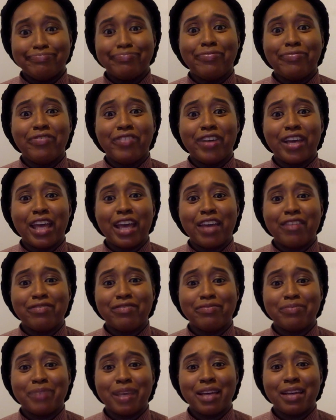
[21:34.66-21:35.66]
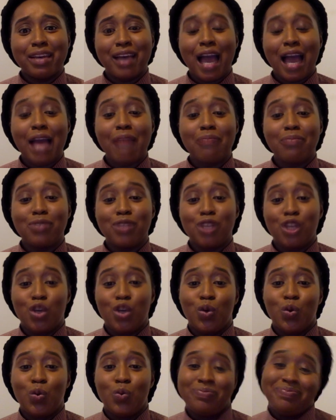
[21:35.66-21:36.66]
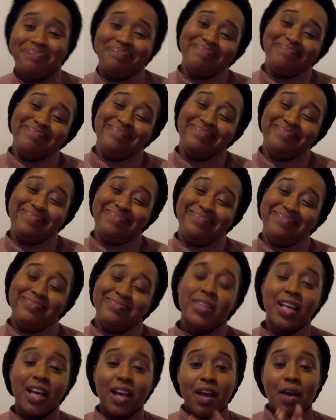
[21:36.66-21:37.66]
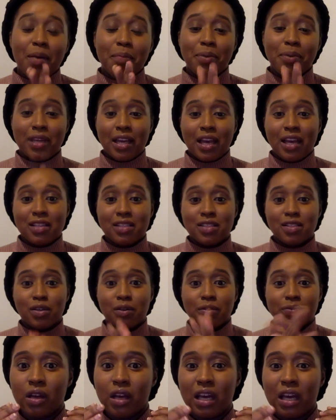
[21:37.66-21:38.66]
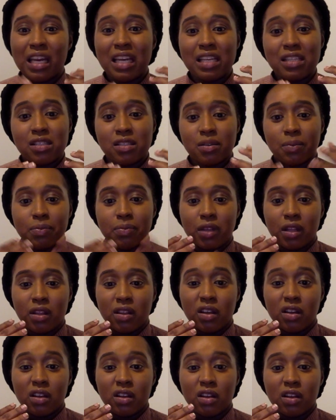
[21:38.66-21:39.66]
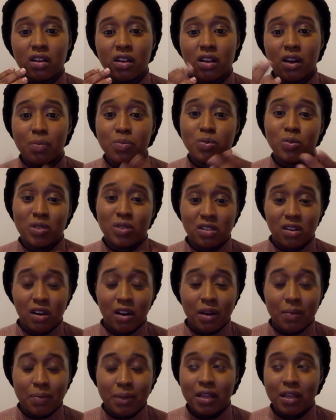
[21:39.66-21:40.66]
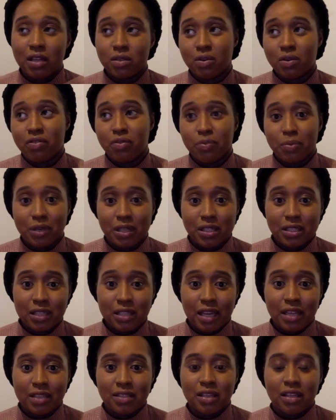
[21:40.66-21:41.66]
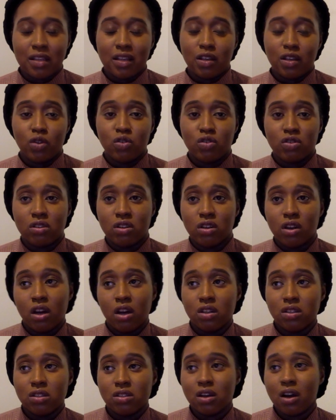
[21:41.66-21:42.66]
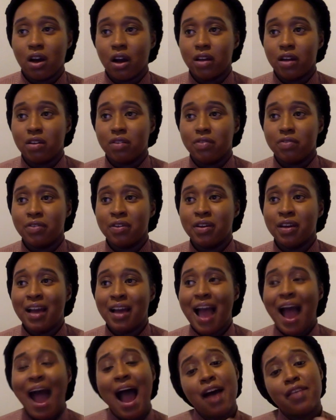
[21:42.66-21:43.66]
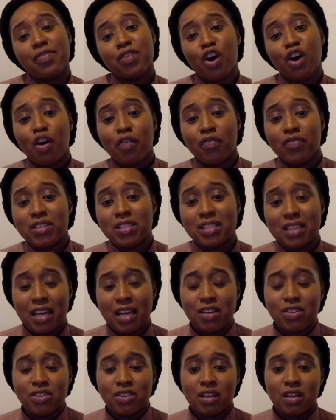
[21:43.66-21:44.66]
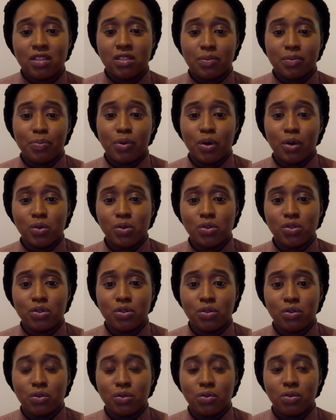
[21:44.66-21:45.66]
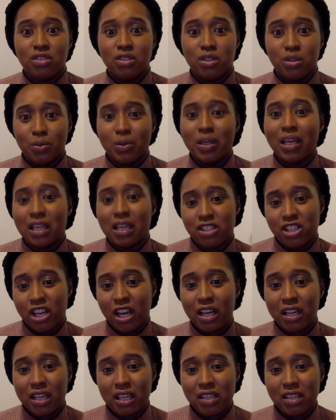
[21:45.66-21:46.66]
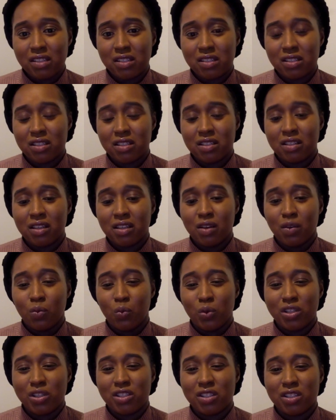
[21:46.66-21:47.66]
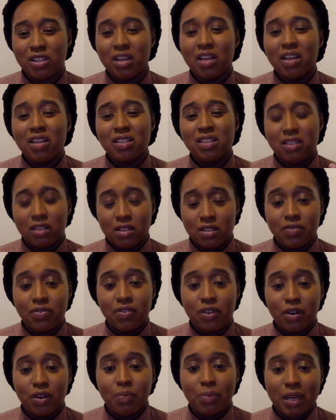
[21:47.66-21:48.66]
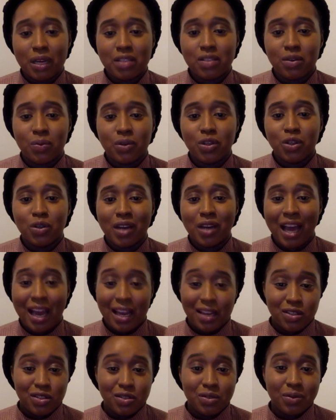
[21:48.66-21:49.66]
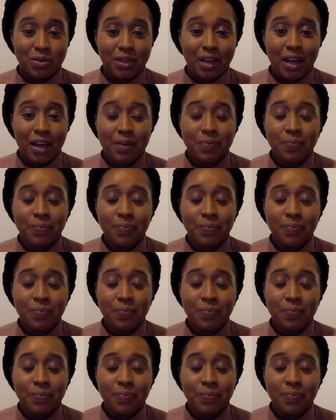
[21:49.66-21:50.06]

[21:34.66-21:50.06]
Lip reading: Forgive me, I'm new. But yeah, so it is something that comes with time, and that's what everybody says, and then you just learn to kind of have a conversation as opposed to doing a checklist, which does feel better when you can do that.